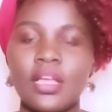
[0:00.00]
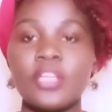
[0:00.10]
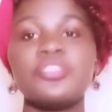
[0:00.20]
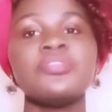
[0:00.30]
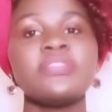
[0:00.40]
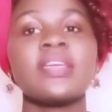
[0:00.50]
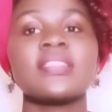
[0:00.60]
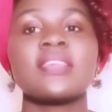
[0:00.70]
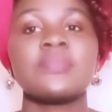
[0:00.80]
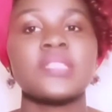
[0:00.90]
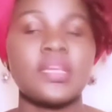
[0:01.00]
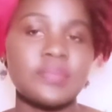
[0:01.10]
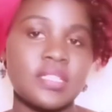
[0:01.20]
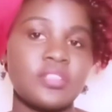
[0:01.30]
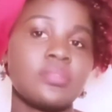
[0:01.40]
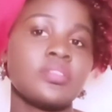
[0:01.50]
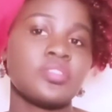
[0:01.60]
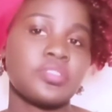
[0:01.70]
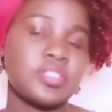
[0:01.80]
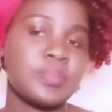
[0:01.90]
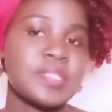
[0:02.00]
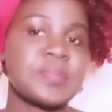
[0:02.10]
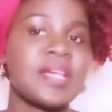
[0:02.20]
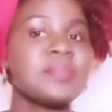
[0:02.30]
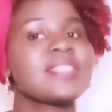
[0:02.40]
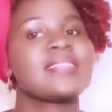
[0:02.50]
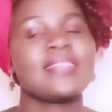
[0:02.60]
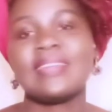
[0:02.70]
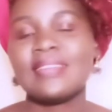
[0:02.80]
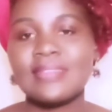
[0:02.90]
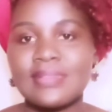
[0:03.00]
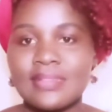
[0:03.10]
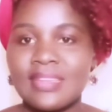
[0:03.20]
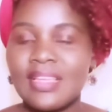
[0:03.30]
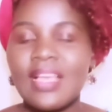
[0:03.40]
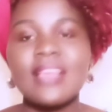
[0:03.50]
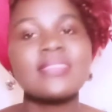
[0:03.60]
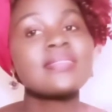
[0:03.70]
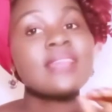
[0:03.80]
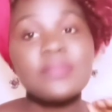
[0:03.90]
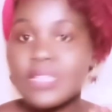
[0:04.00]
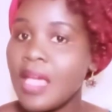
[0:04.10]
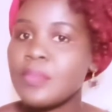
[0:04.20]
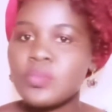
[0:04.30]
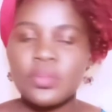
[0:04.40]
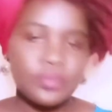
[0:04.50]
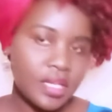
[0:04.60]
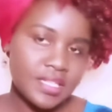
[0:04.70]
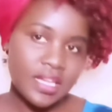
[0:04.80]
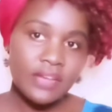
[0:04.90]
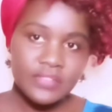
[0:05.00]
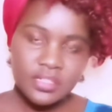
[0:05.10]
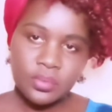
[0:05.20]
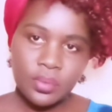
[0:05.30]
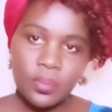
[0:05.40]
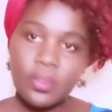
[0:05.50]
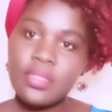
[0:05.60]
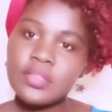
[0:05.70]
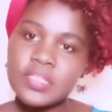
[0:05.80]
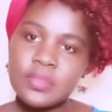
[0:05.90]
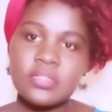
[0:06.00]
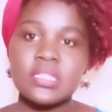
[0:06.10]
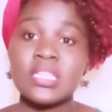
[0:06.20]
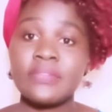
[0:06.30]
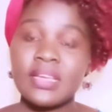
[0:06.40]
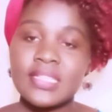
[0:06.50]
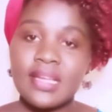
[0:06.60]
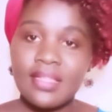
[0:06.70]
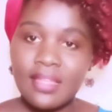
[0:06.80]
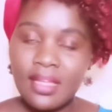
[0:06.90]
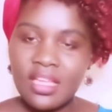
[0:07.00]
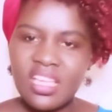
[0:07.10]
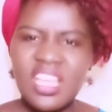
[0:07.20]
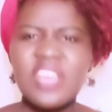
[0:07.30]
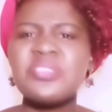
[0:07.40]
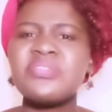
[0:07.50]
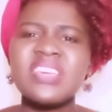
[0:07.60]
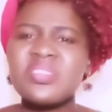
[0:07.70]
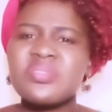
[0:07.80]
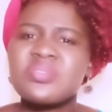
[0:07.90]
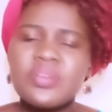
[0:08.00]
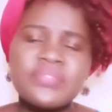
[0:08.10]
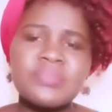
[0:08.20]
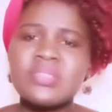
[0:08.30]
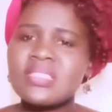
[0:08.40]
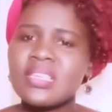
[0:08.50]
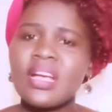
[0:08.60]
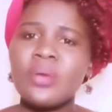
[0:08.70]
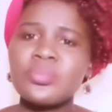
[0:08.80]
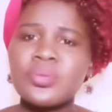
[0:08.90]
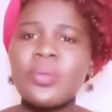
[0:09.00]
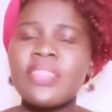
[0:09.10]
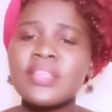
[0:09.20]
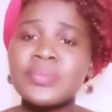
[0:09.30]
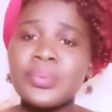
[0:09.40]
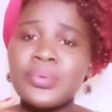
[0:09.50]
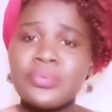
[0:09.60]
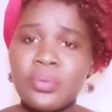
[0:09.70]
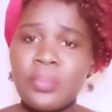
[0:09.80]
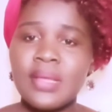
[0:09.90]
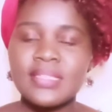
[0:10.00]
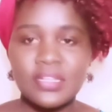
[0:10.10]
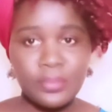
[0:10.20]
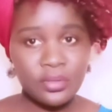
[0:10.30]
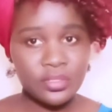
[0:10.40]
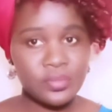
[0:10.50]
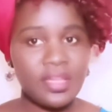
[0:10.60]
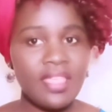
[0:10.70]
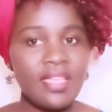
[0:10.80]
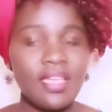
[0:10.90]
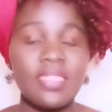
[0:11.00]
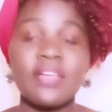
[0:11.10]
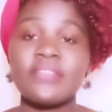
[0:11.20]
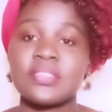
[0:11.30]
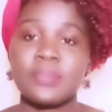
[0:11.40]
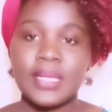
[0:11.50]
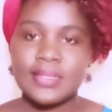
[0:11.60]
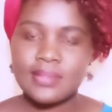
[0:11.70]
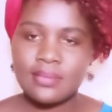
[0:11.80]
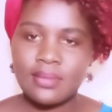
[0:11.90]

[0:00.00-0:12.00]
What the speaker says: Do you find sometimes that your relationship is becoming stagnant? Sometimes when you get comfortable with your special significant other, you find yourselves missing out on that odd romance that brought you together in the first place.